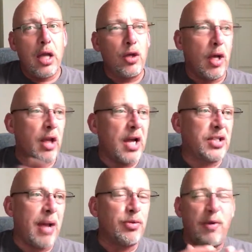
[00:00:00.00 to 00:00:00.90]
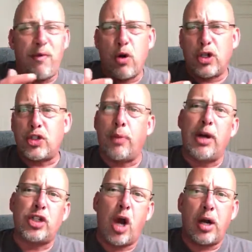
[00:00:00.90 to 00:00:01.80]
you know, a lot of times we focus so
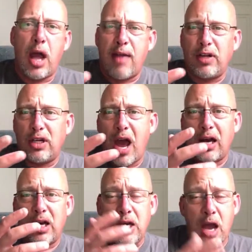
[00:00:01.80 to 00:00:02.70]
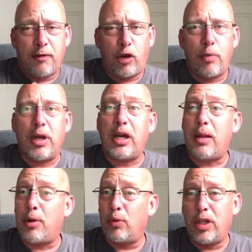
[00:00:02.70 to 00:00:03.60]
much on having not enough humidity,
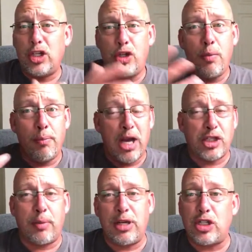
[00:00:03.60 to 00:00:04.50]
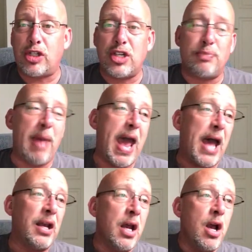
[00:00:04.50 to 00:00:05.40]
but really too much can be just as
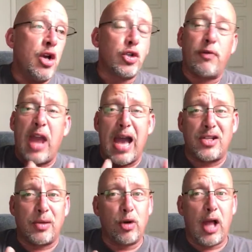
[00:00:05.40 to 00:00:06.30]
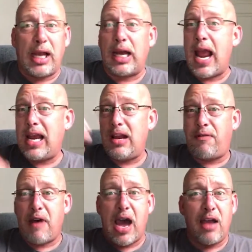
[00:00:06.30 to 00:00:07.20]
bad. So if you had somewhere like an
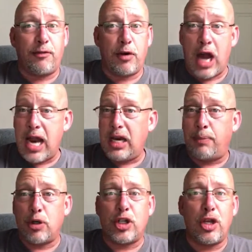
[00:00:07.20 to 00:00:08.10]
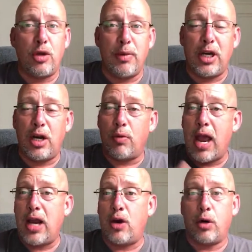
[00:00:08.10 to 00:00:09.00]
85, 90% humidity
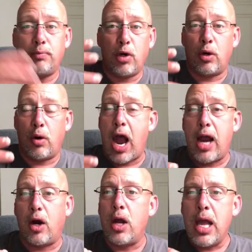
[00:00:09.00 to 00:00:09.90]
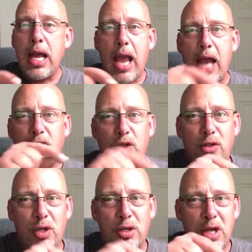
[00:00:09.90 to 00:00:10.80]
rate or, or higher,
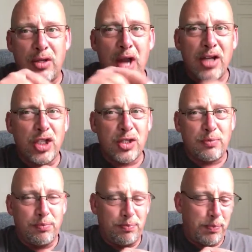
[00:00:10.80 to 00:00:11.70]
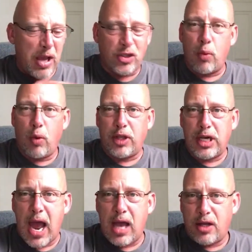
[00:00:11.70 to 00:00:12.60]
and, and not just based on what the
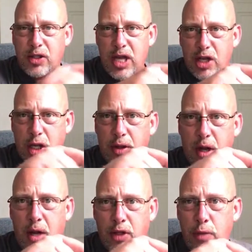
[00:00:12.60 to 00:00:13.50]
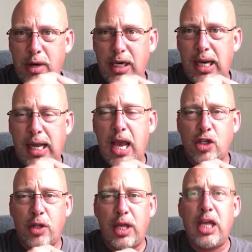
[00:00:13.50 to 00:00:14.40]
dial says on the on the humidity
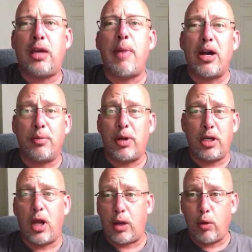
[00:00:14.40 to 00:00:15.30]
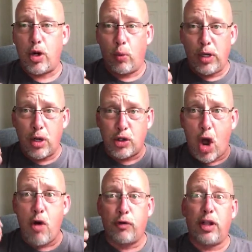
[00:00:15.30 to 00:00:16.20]
gauge on the incubator, but you know, like where your windows
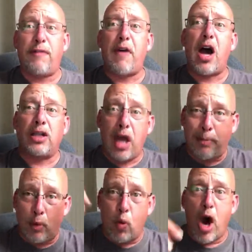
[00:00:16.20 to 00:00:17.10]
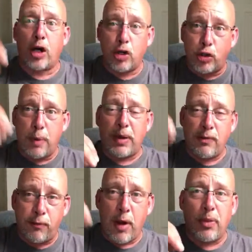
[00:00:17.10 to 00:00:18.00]
overly fogged up and water
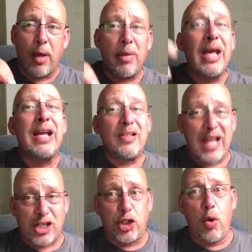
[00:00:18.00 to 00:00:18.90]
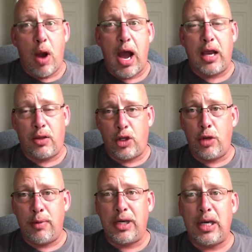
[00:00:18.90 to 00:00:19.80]
dripping from them, that's too high in the
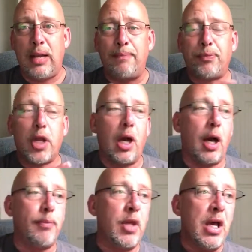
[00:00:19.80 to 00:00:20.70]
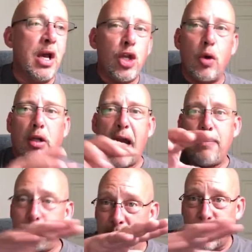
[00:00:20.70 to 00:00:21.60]
humidity. Um, you know,
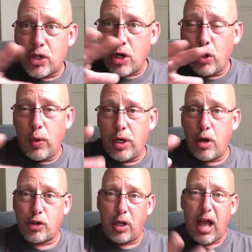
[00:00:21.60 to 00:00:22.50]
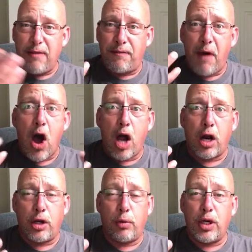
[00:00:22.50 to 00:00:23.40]
light mist on your windows or light
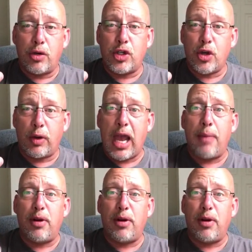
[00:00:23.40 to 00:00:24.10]
fog on your windows is okay,